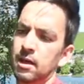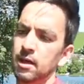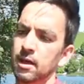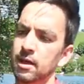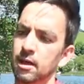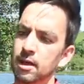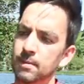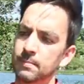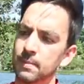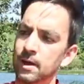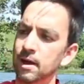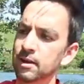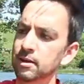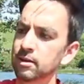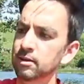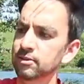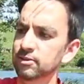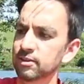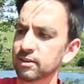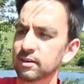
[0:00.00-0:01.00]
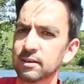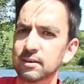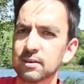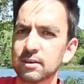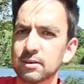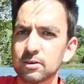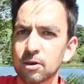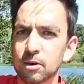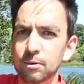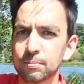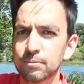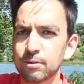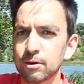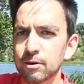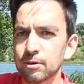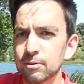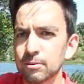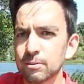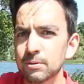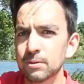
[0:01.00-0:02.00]
I use the
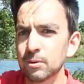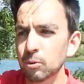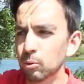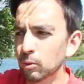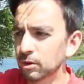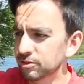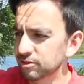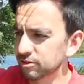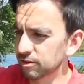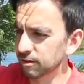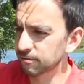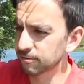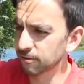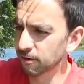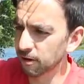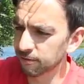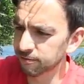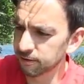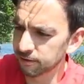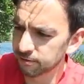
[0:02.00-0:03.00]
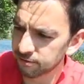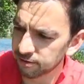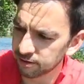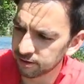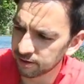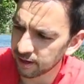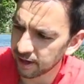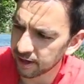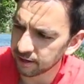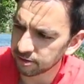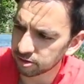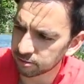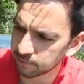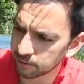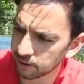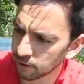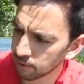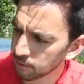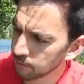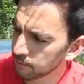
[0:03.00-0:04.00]
Lowepro Whistler
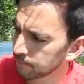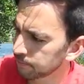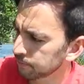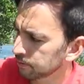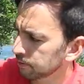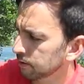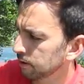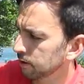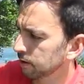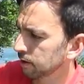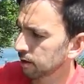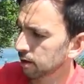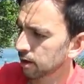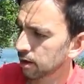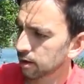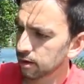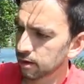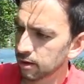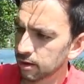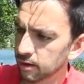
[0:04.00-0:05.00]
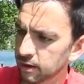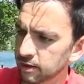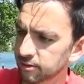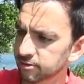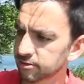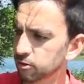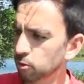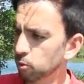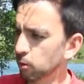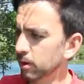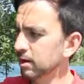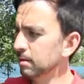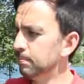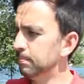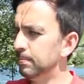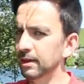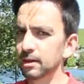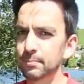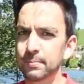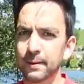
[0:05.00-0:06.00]
450AW. It's quite a
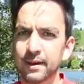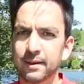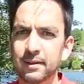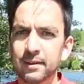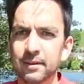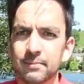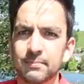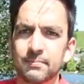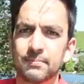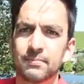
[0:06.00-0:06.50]
big bag.